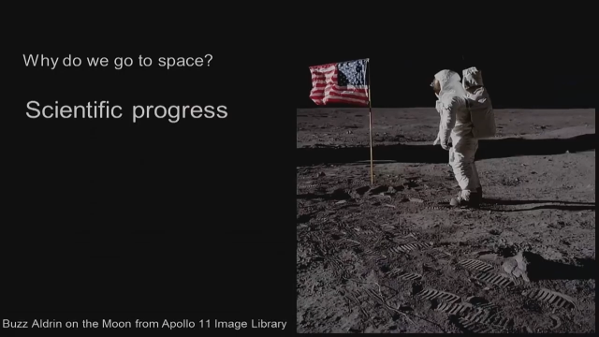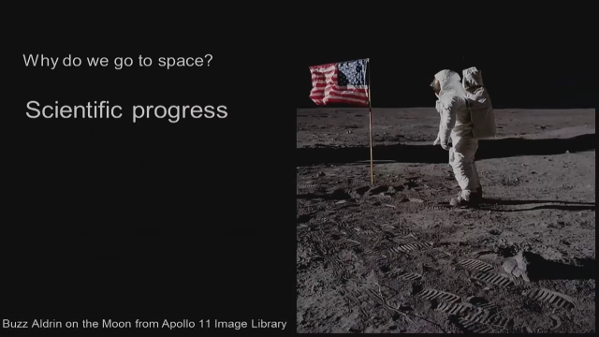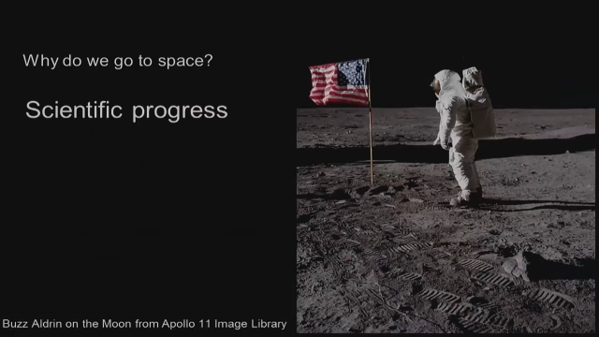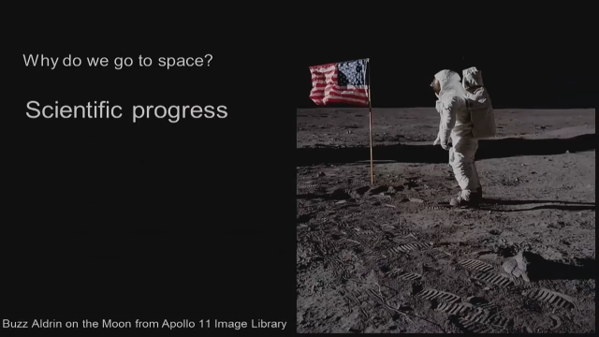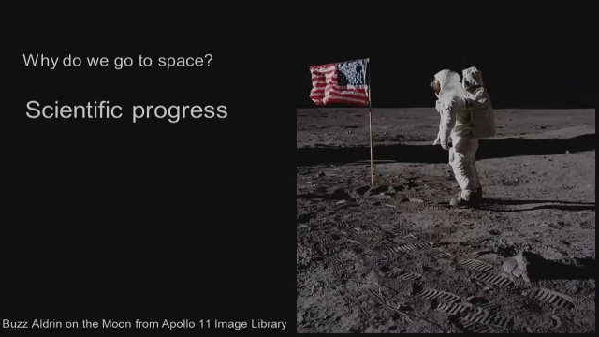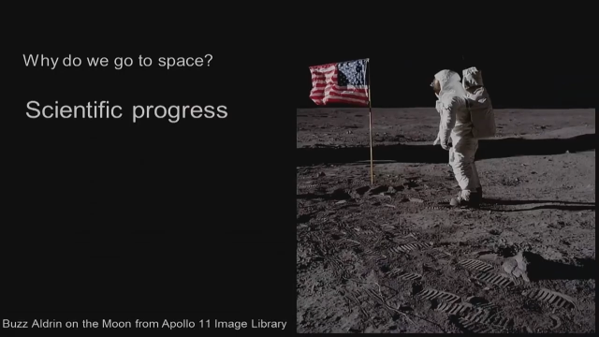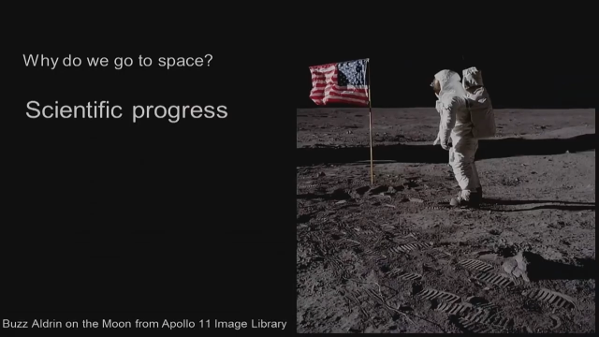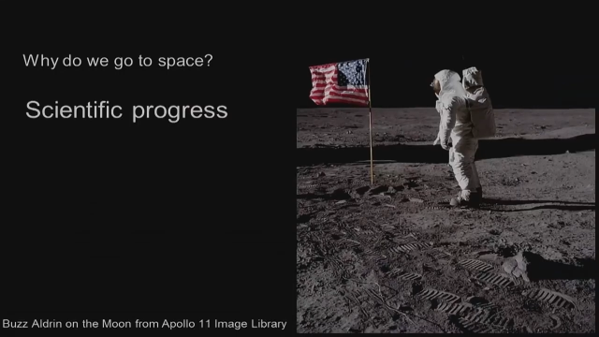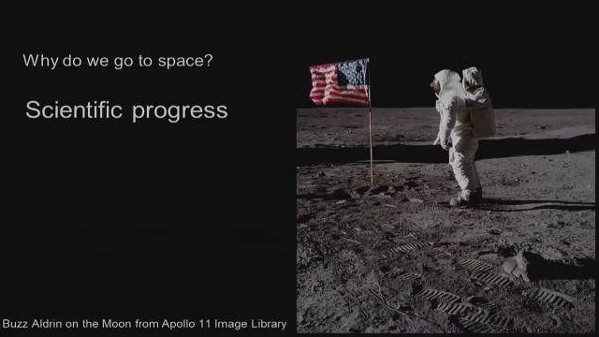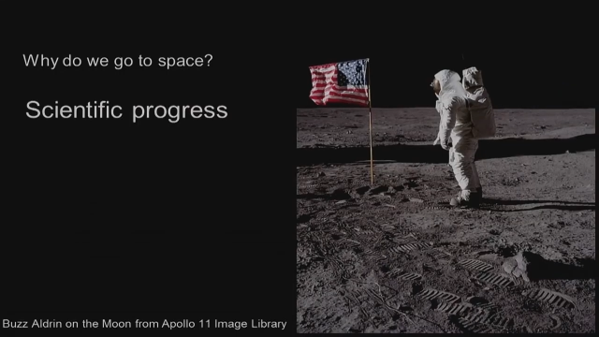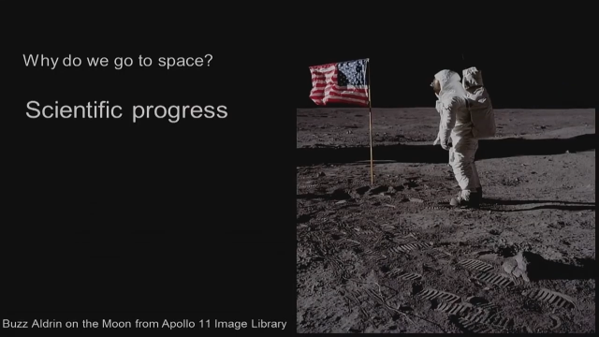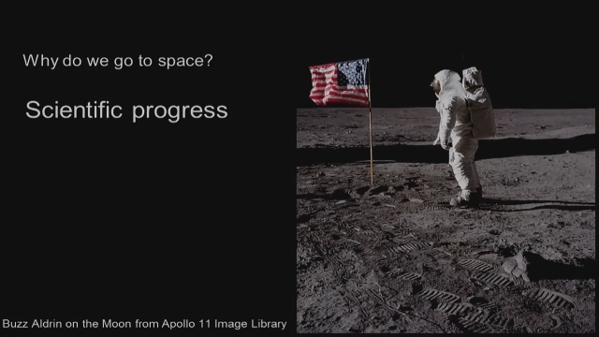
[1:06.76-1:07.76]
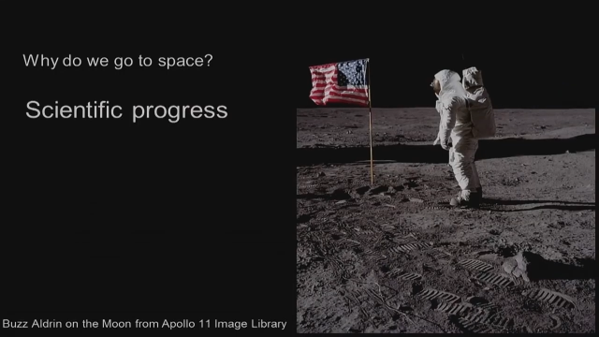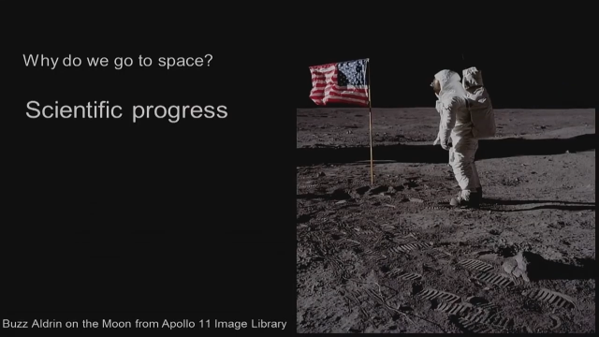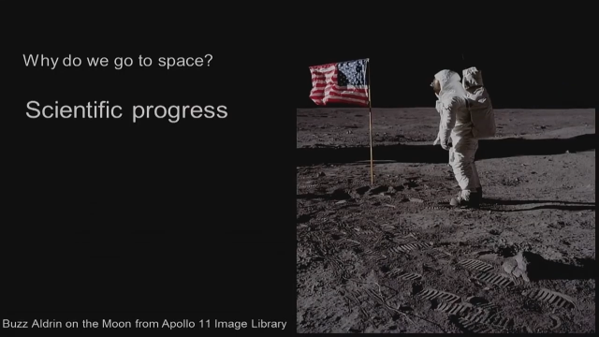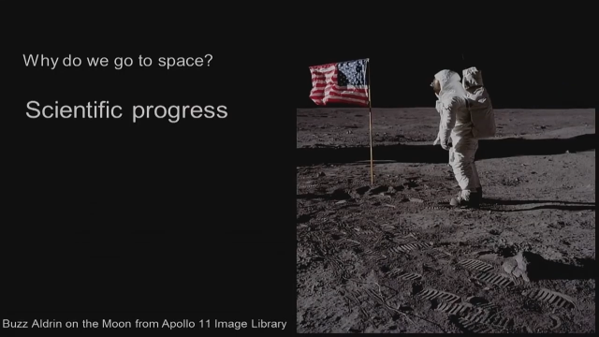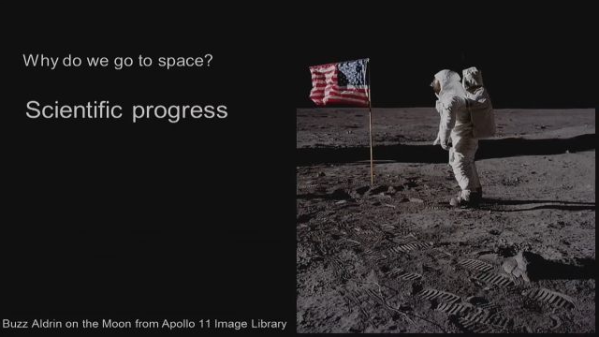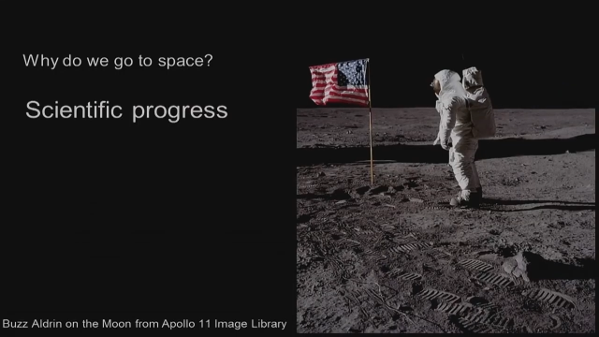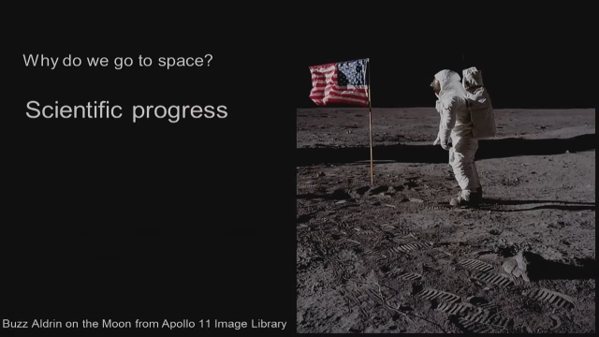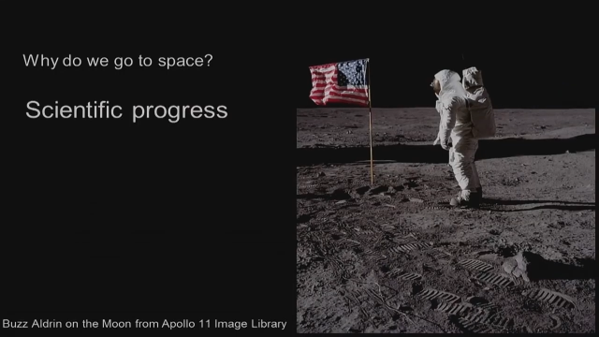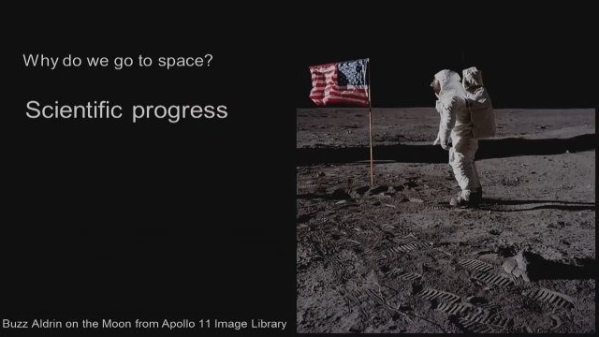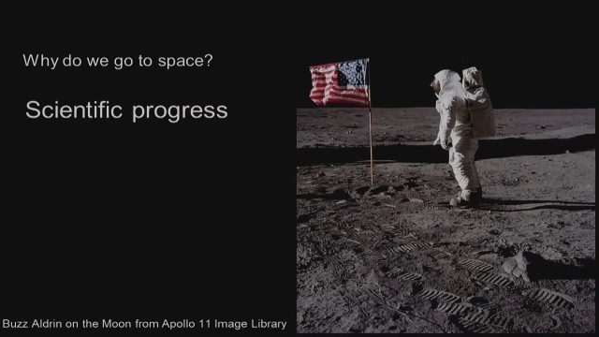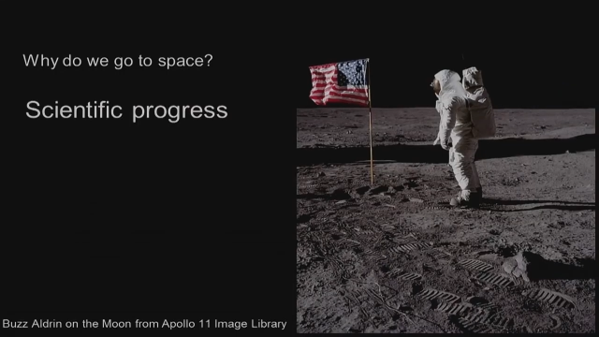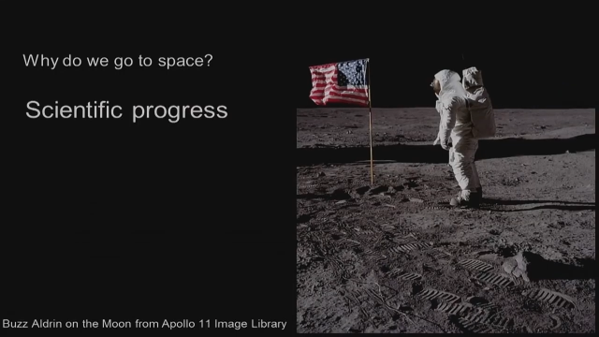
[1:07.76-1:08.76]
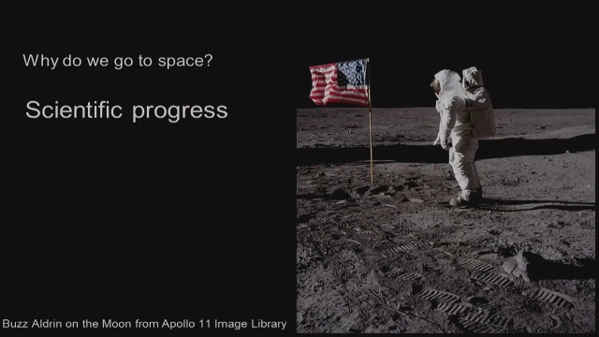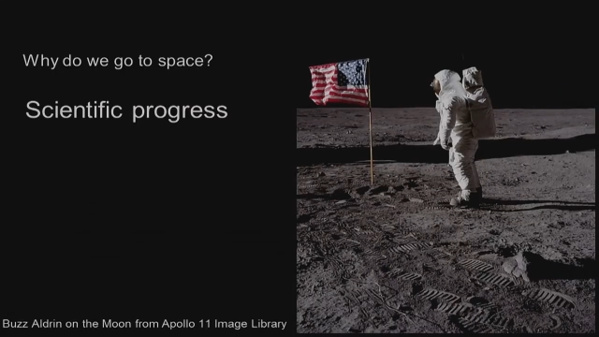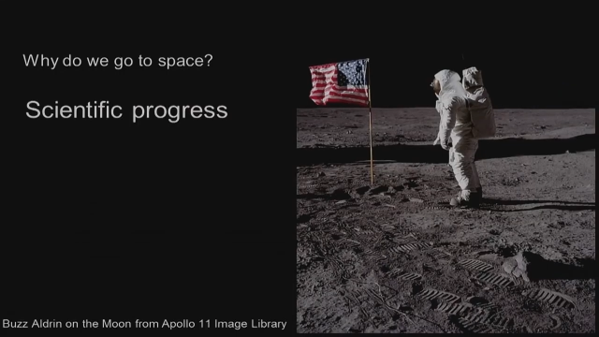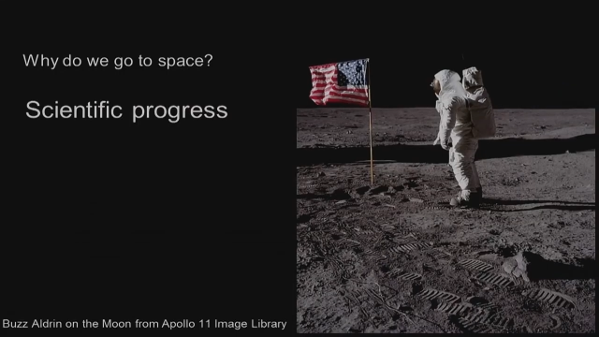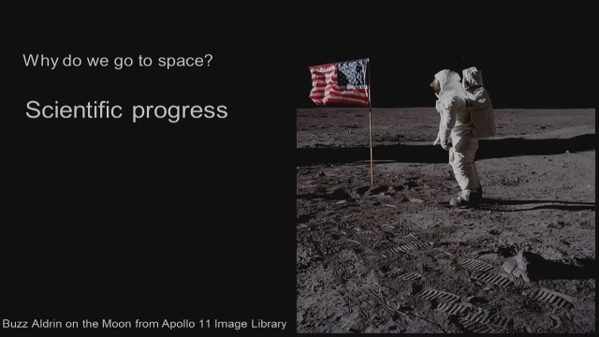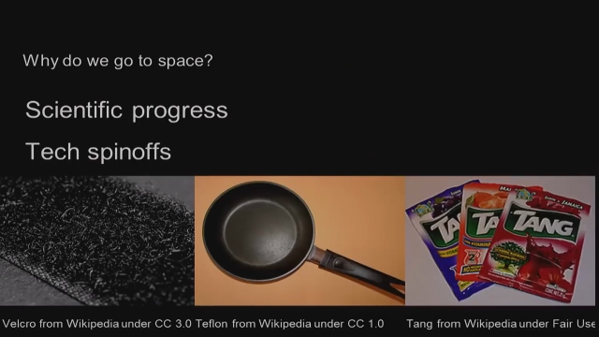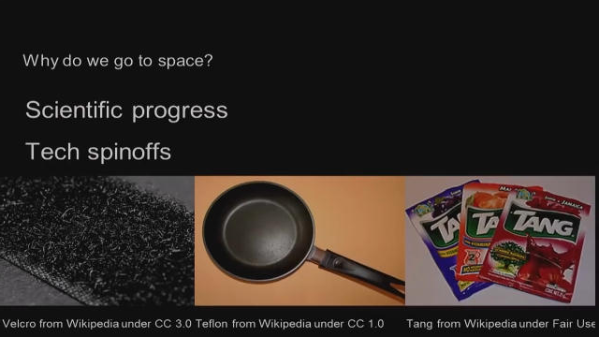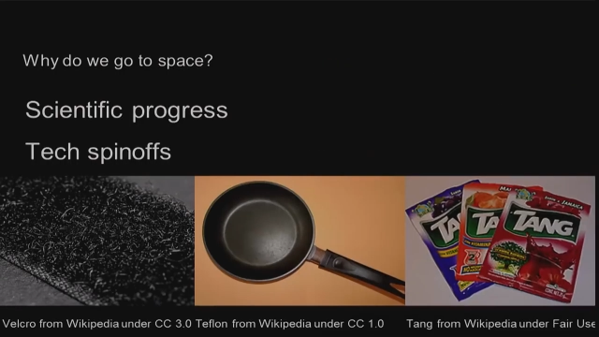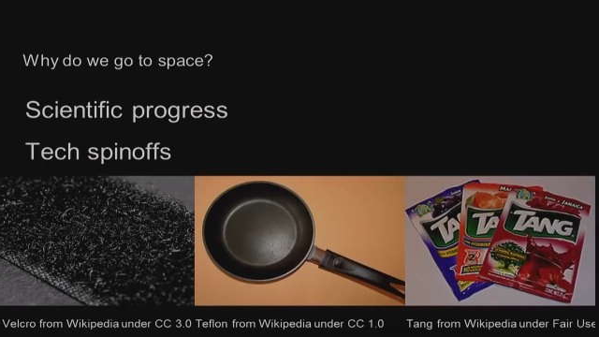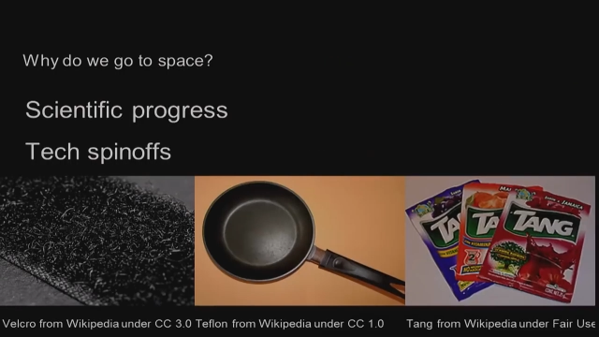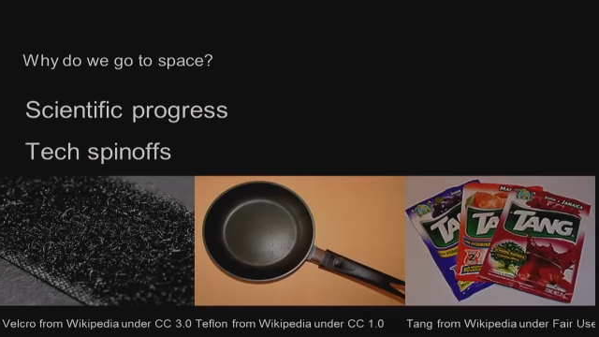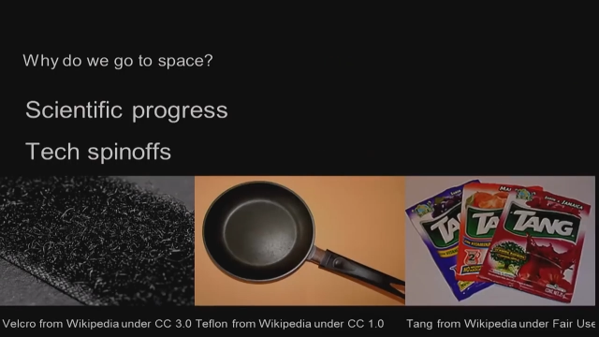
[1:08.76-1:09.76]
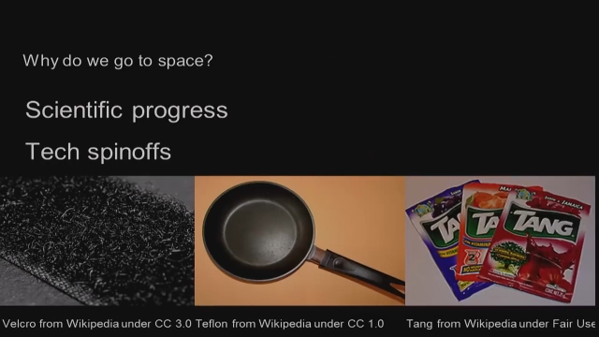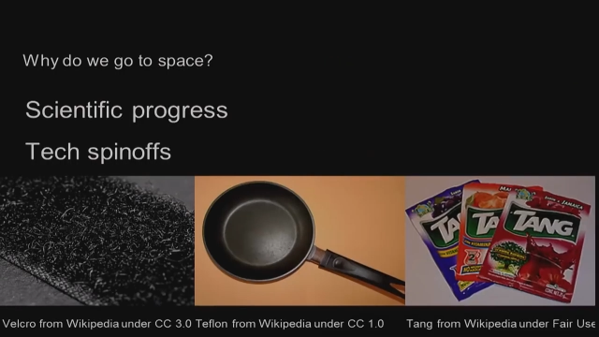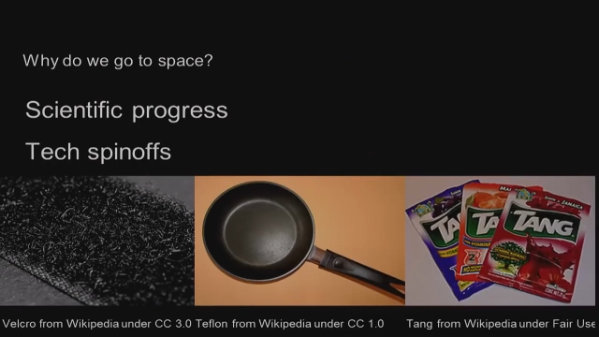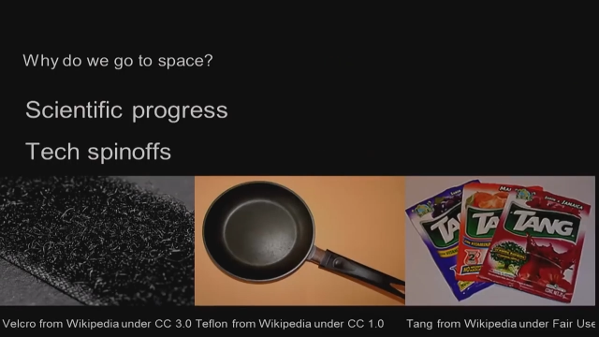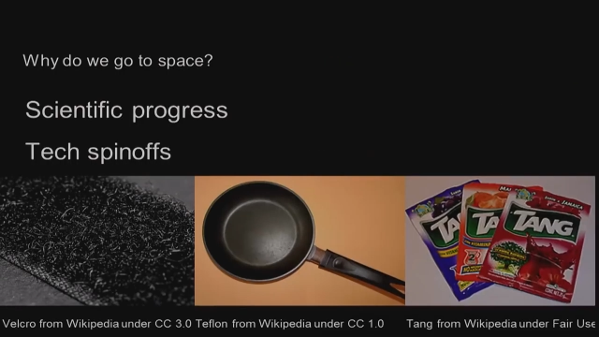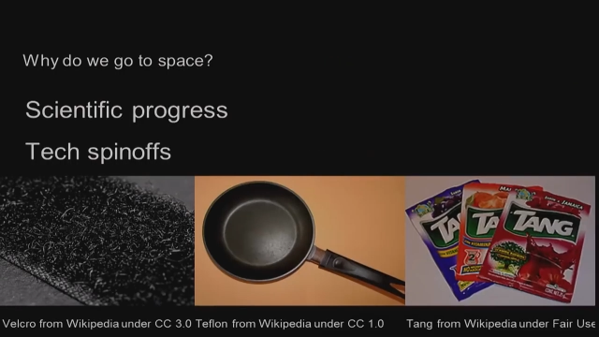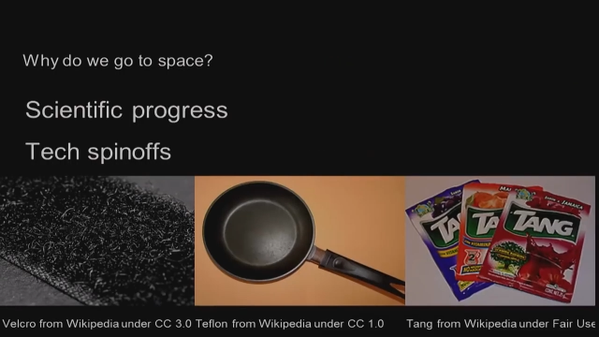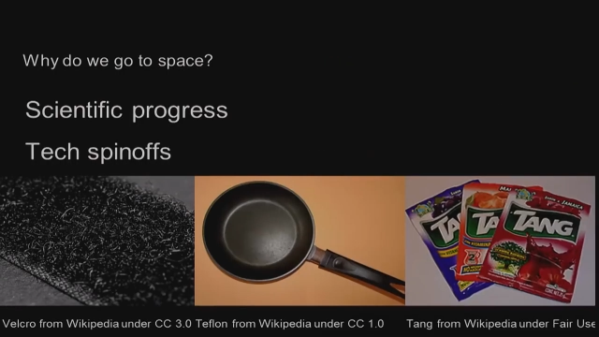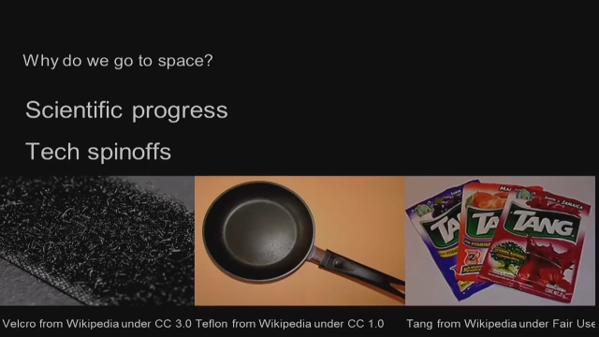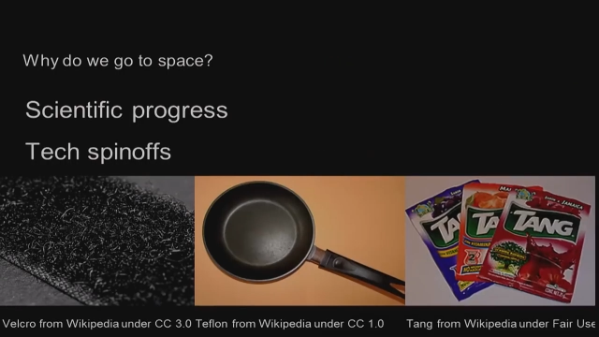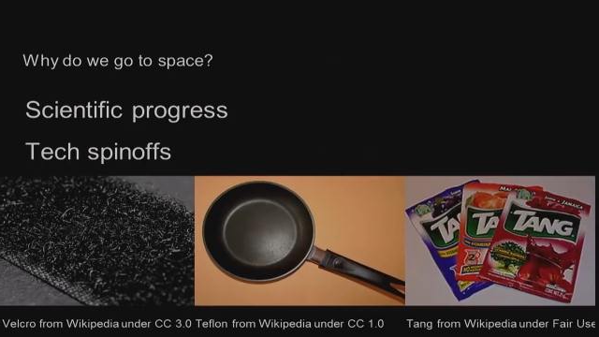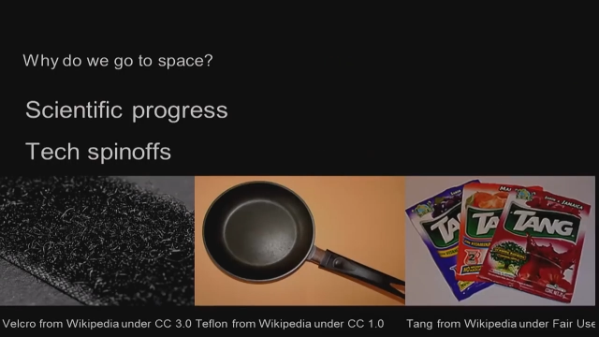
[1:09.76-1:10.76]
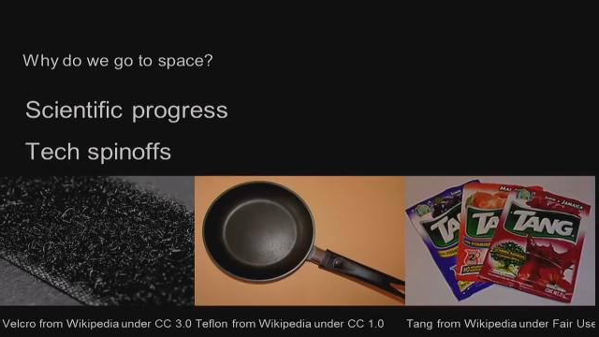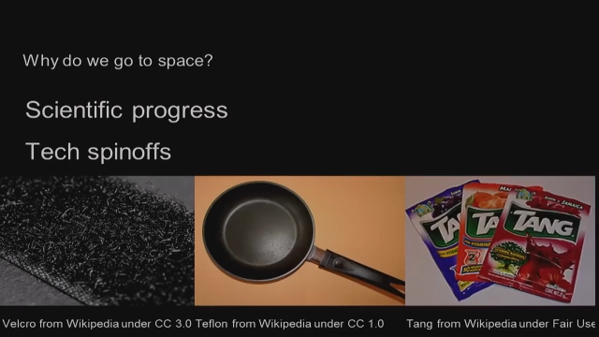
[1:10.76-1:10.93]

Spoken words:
No face is visible, so there are no lips to read.